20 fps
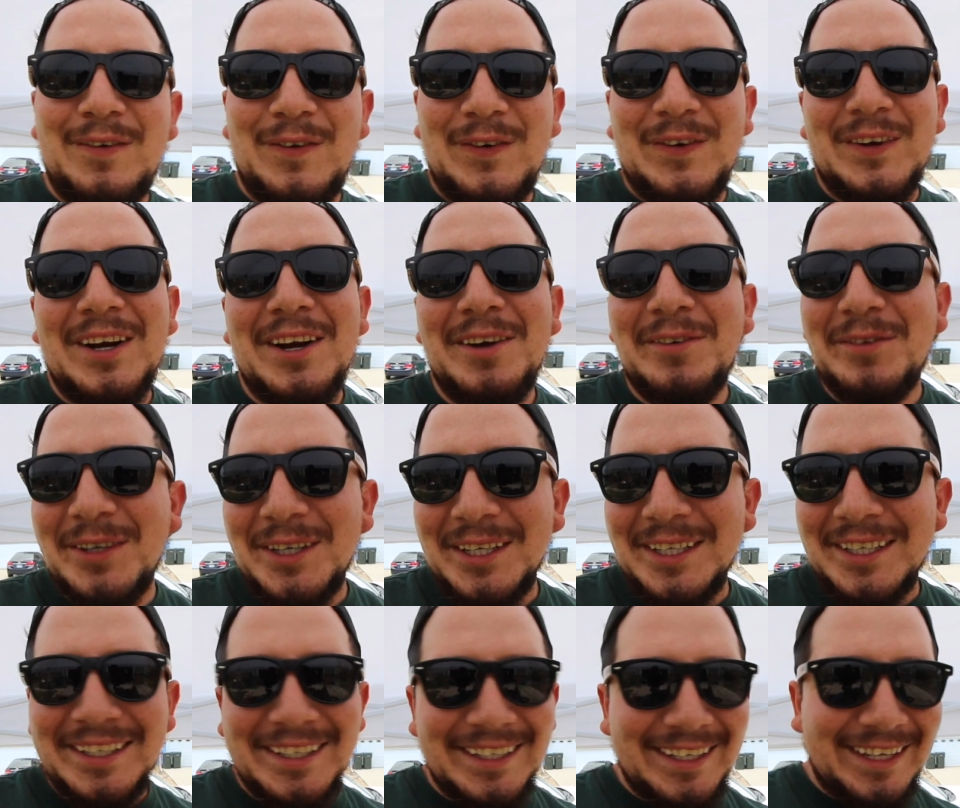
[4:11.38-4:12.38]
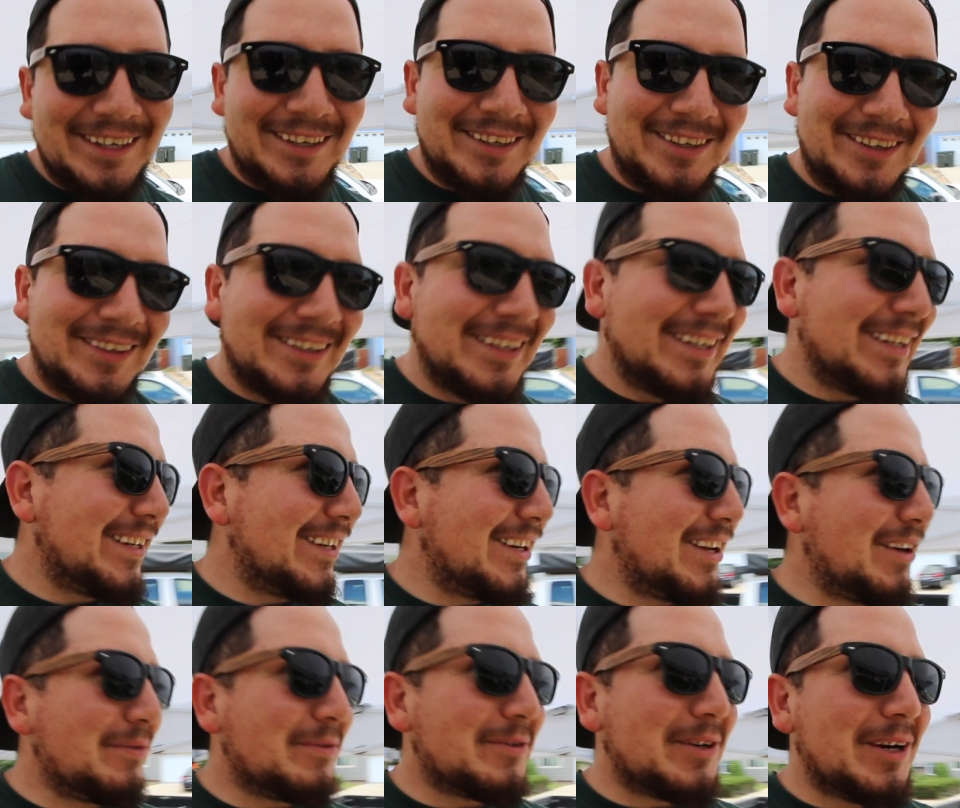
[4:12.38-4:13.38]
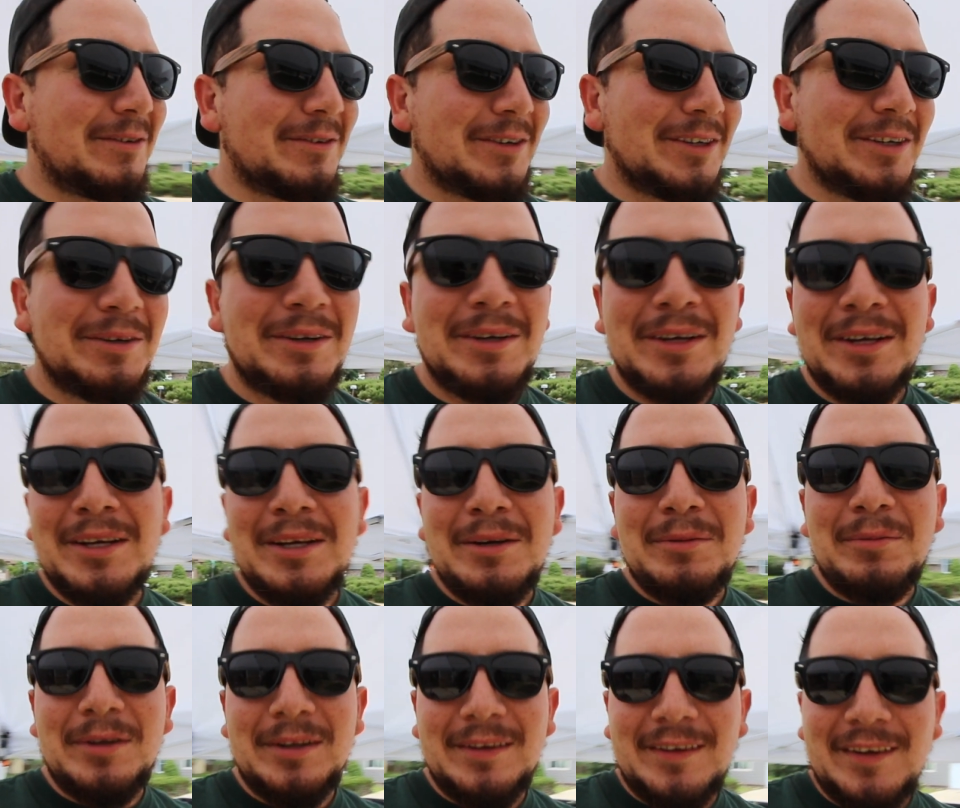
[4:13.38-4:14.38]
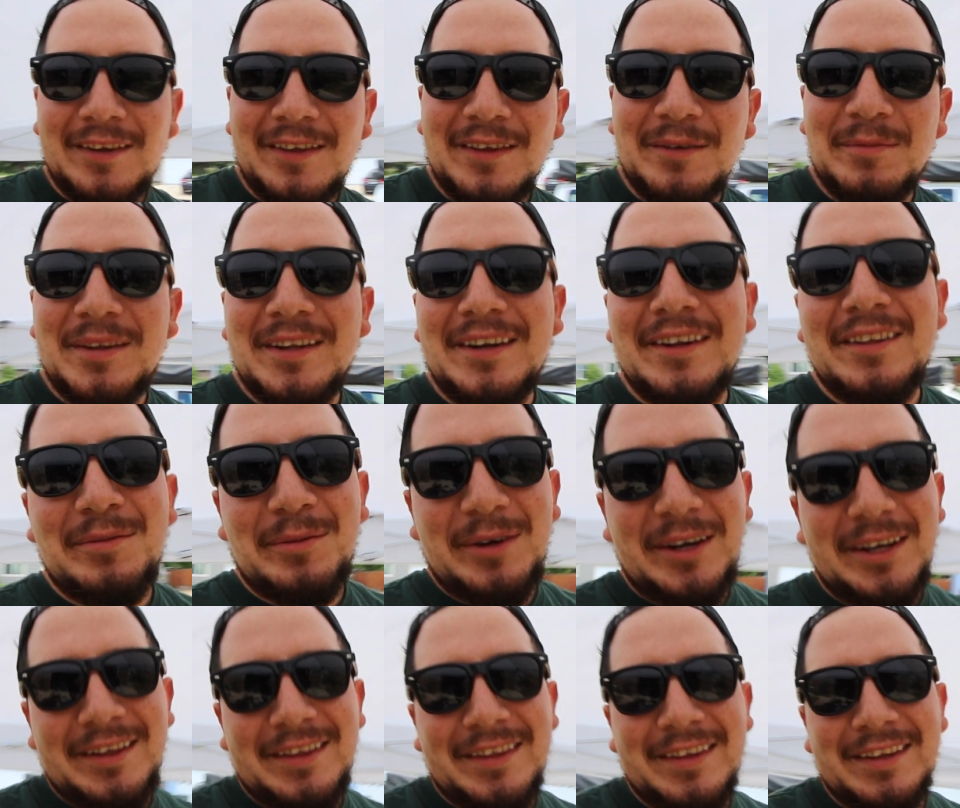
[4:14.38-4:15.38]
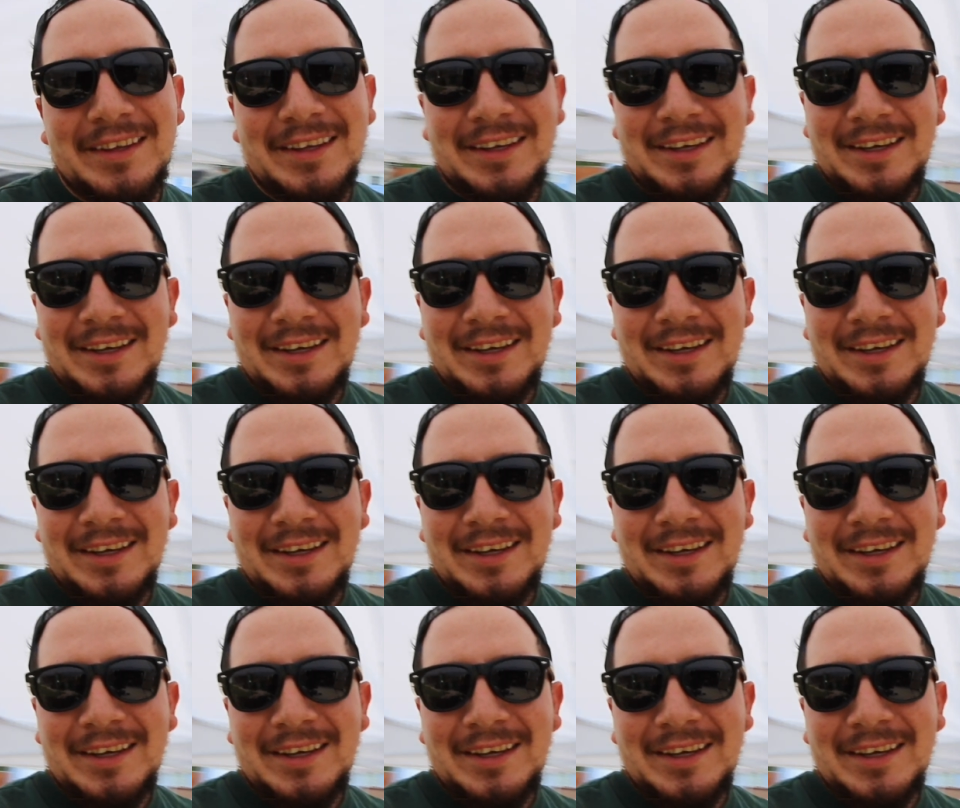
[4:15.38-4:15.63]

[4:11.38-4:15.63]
forever. I don't know, not forever, but until something else breaks.